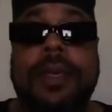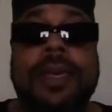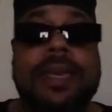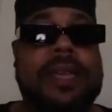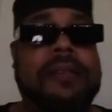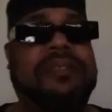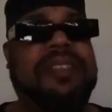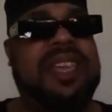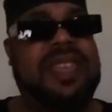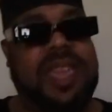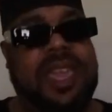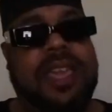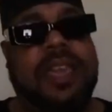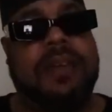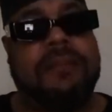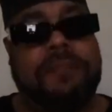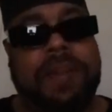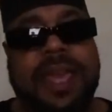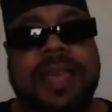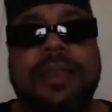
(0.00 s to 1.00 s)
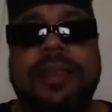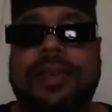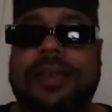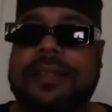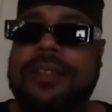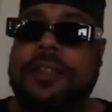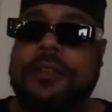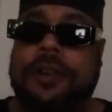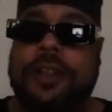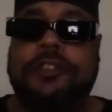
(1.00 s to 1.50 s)
He was like, yeah, man,
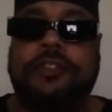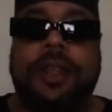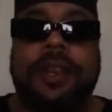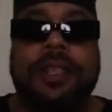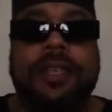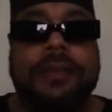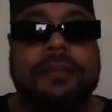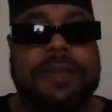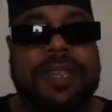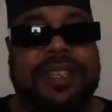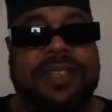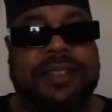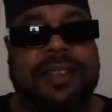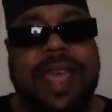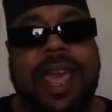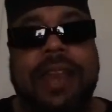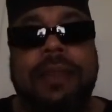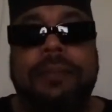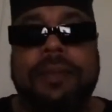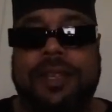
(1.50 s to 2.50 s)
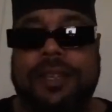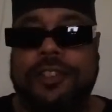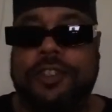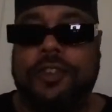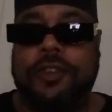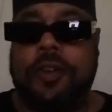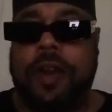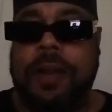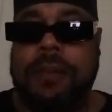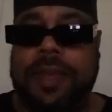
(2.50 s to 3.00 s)
you know, they trying to give me static because,
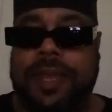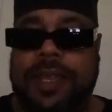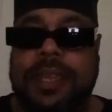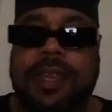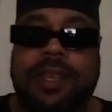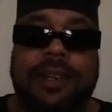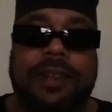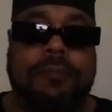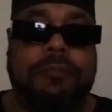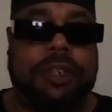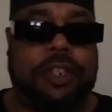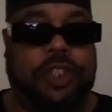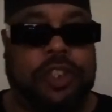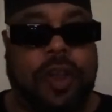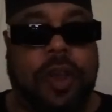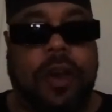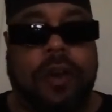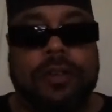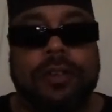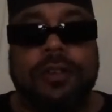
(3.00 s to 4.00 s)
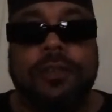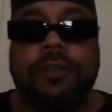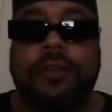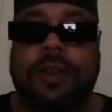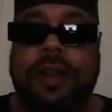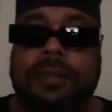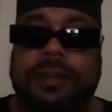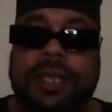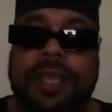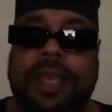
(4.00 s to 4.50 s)
you know, I'm kicking it with y'all. You know
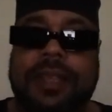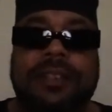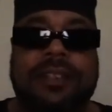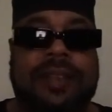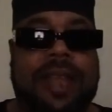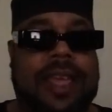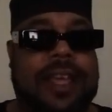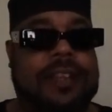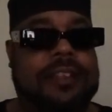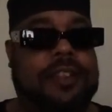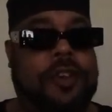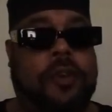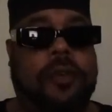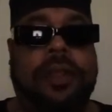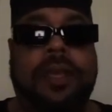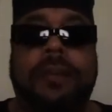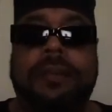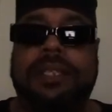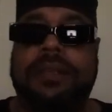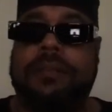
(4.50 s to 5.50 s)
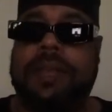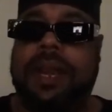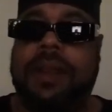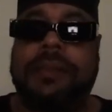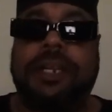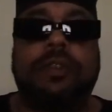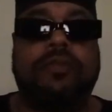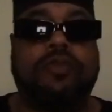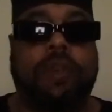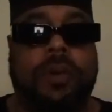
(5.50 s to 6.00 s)
what I'm saying? Just like I told him, I said, man,
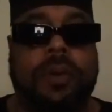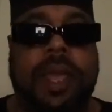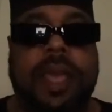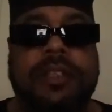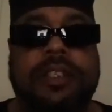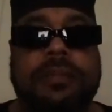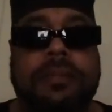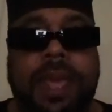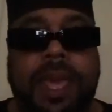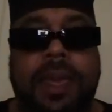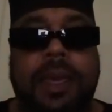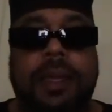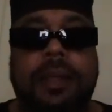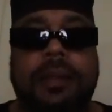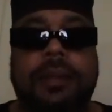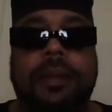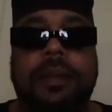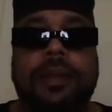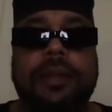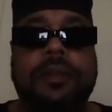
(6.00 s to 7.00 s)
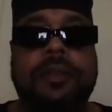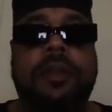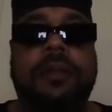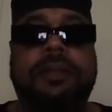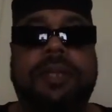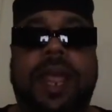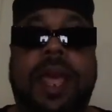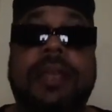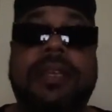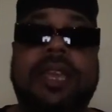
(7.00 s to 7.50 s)
I'm a grown-ass man. You know what I'm
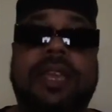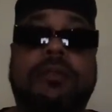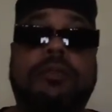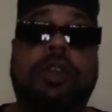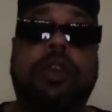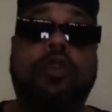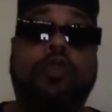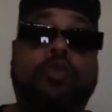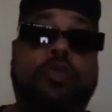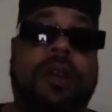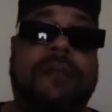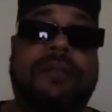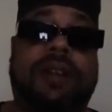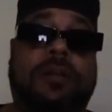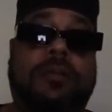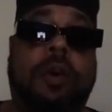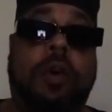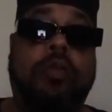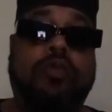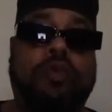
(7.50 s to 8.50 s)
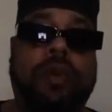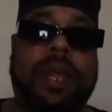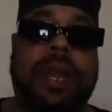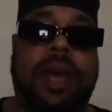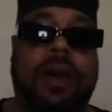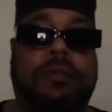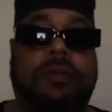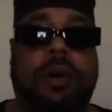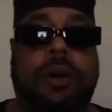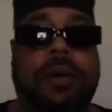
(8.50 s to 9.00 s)
saying? I kick it with whoever I want, when
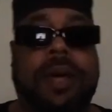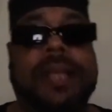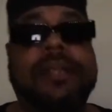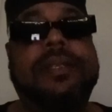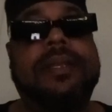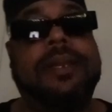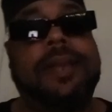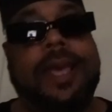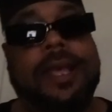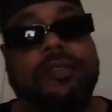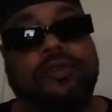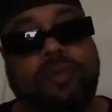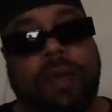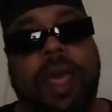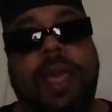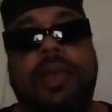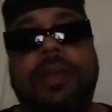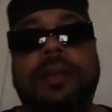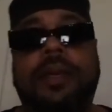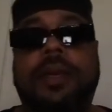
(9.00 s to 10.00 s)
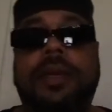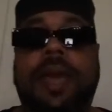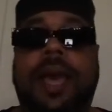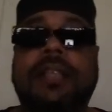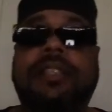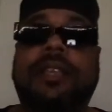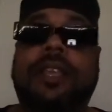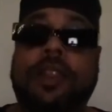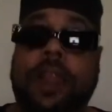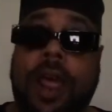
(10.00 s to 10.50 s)
I want. I said, that's right. I
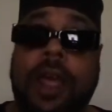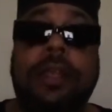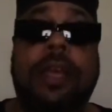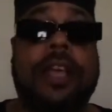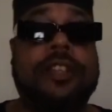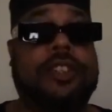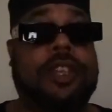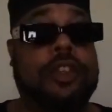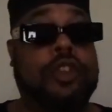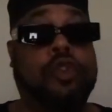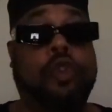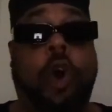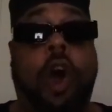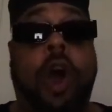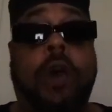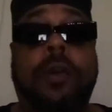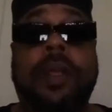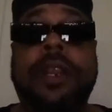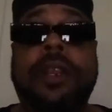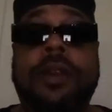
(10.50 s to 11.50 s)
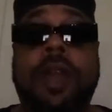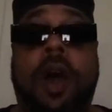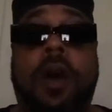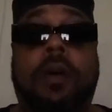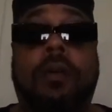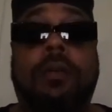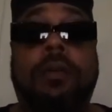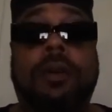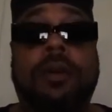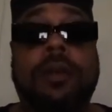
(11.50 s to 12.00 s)
said, you already
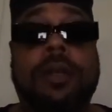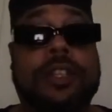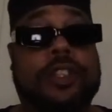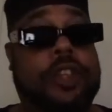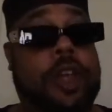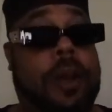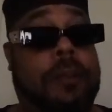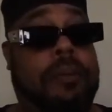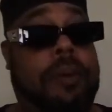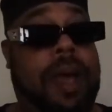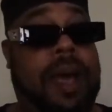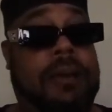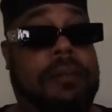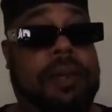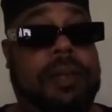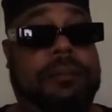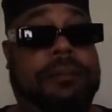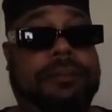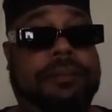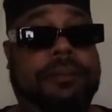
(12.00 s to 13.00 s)
know. Is there a problem?